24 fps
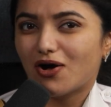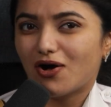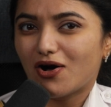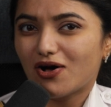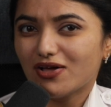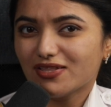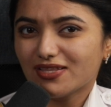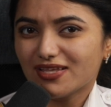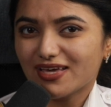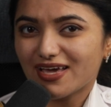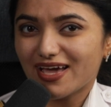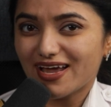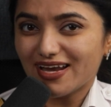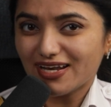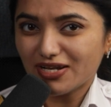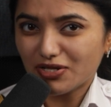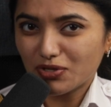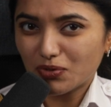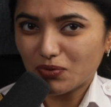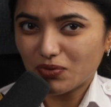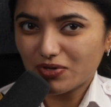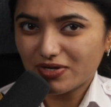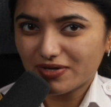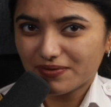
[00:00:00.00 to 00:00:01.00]
On the
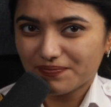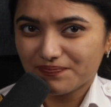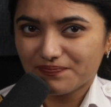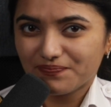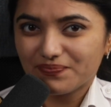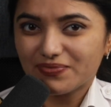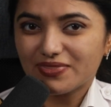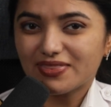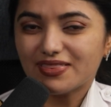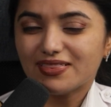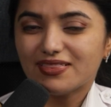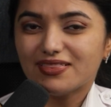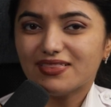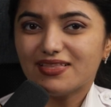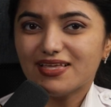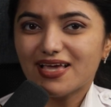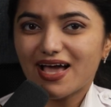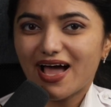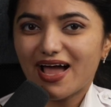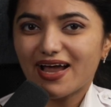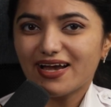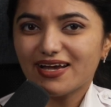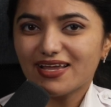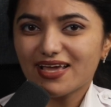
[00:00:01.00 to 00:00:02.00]
end note,
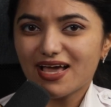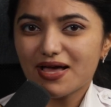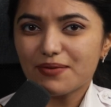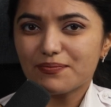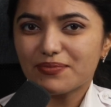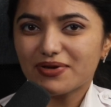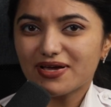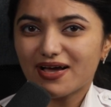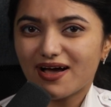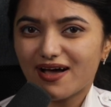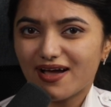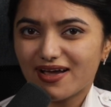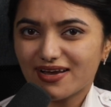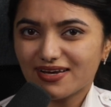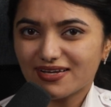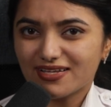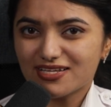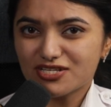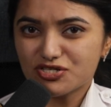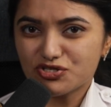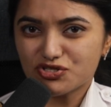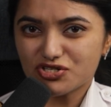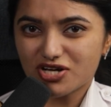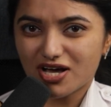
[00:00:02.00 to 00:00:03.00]
the idea behind
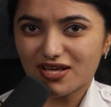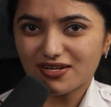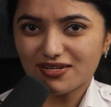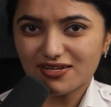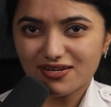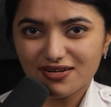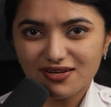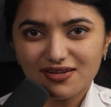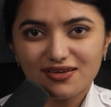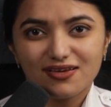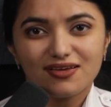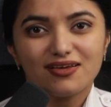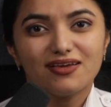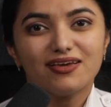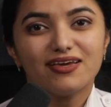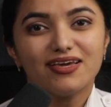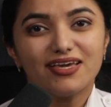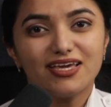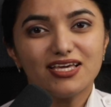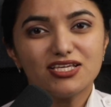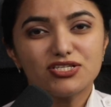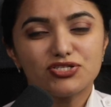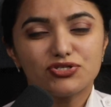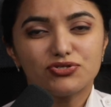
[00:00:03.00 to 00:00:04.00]
this channel
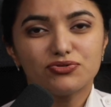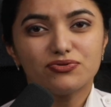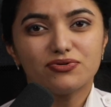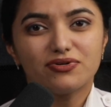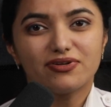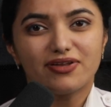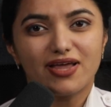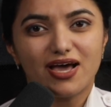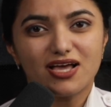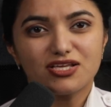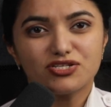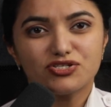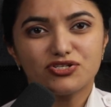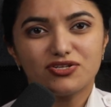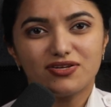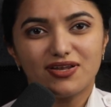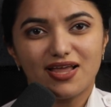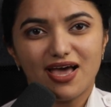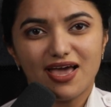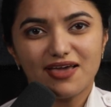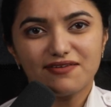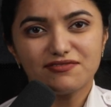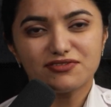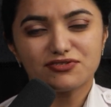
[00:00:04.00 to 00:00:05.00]
is to touch
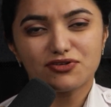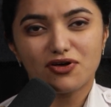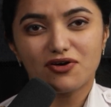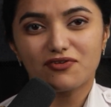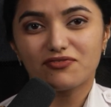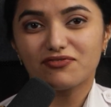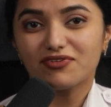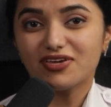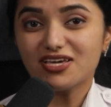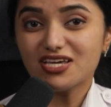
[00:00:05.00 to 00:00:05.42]
lives of